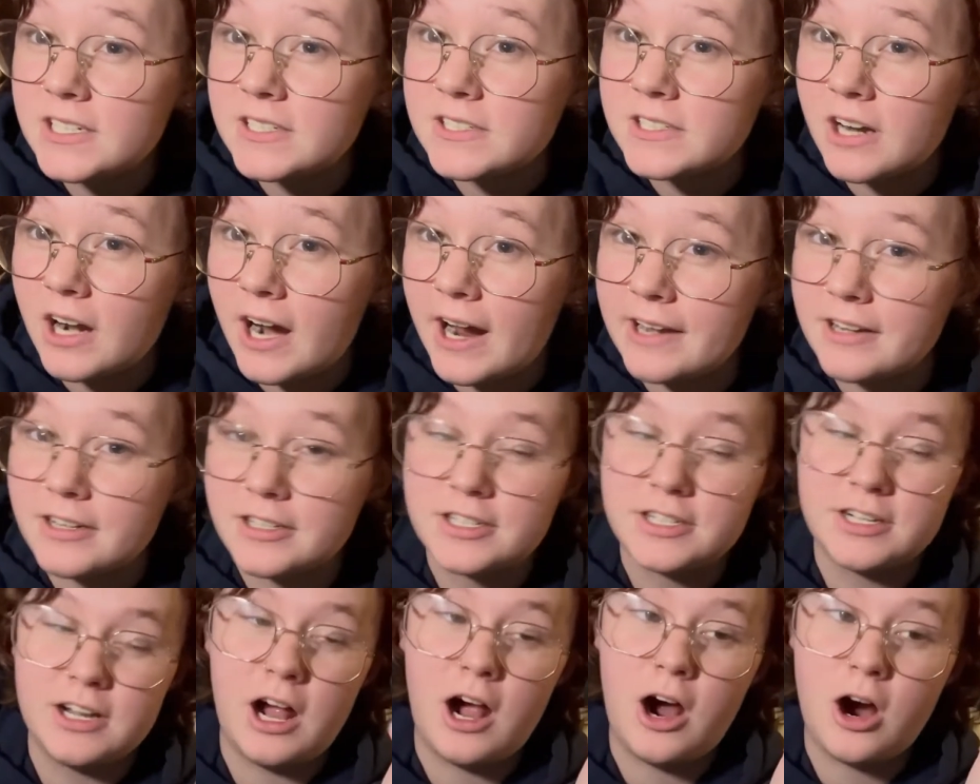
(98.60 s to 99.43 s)
they're
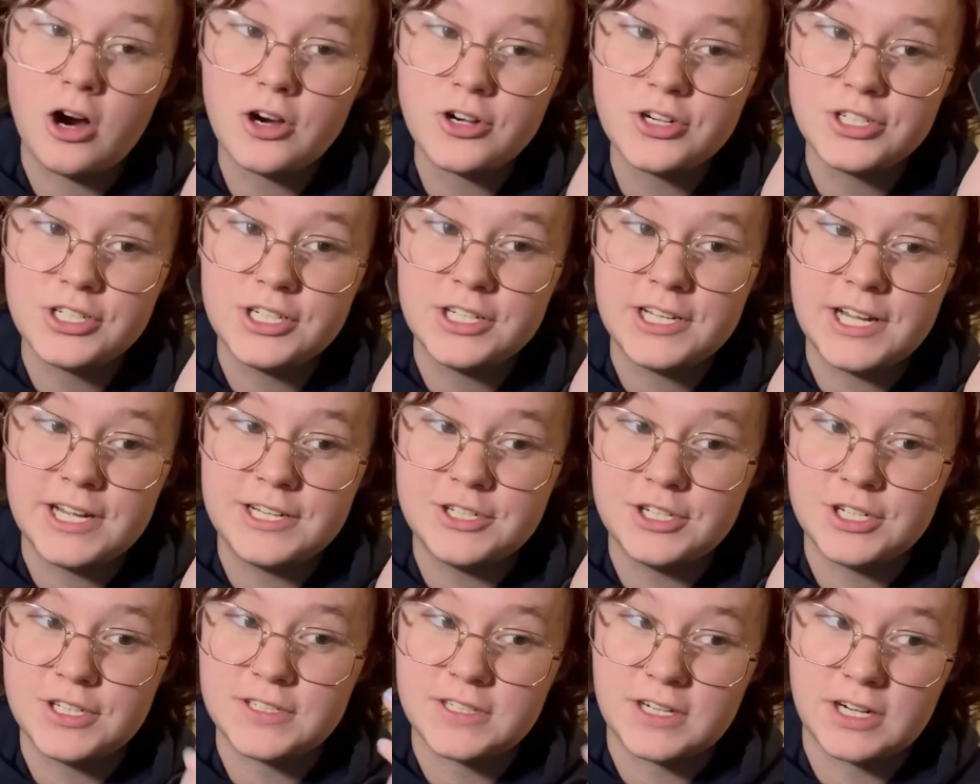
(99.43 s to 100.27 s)
harder to
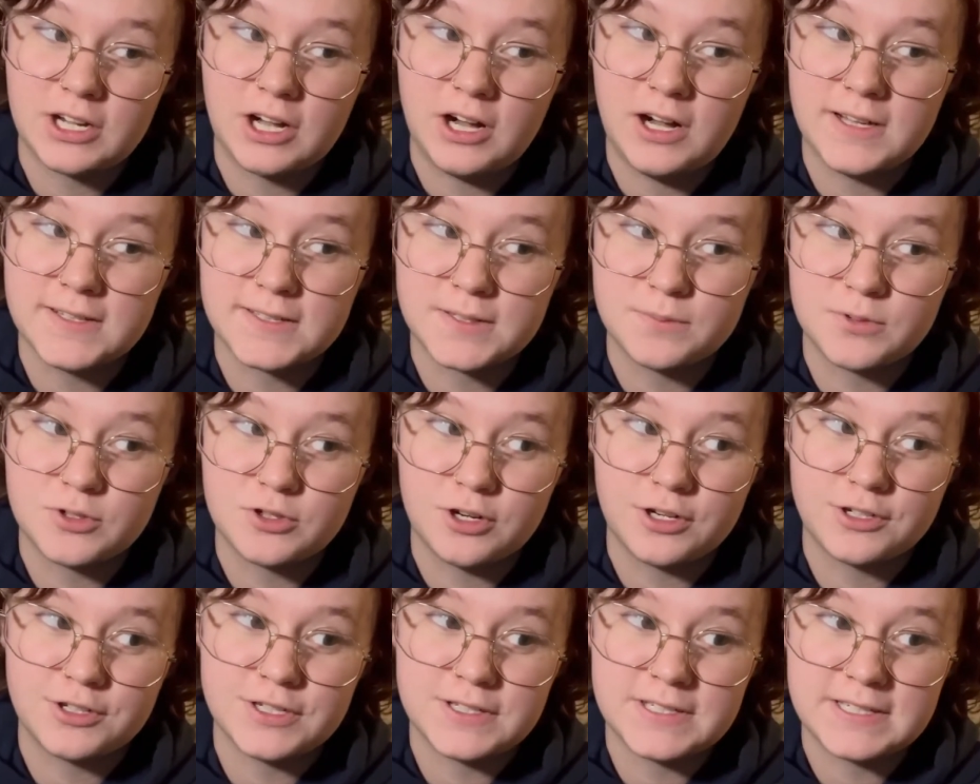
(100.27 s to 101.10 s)
digest and cause
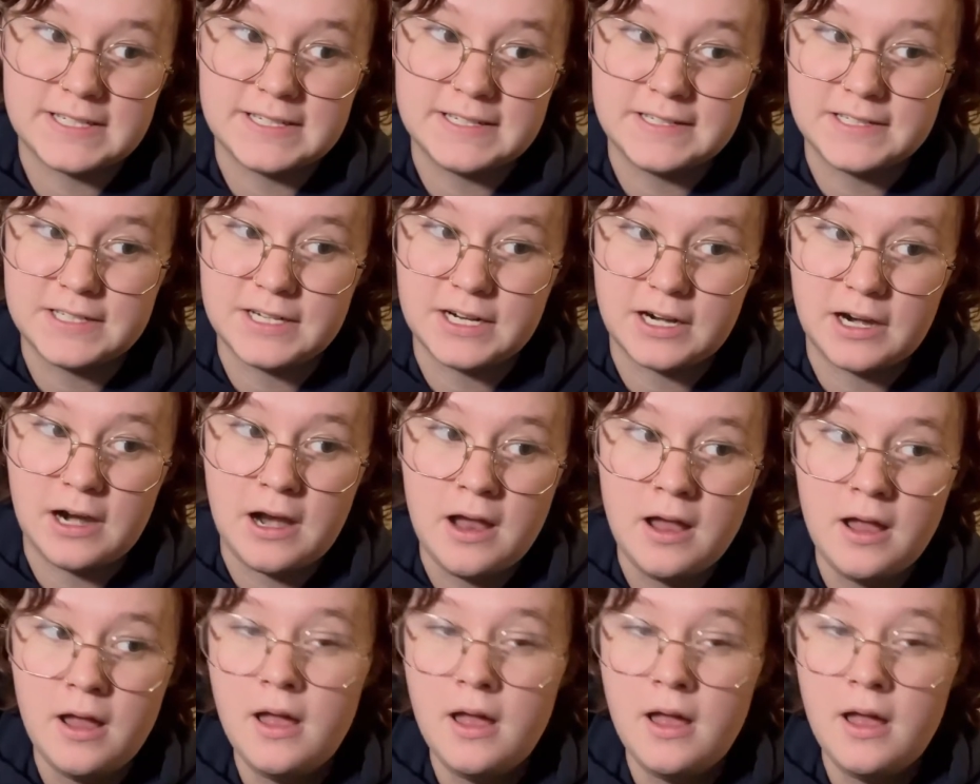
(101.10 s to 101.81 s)
obstructions easier.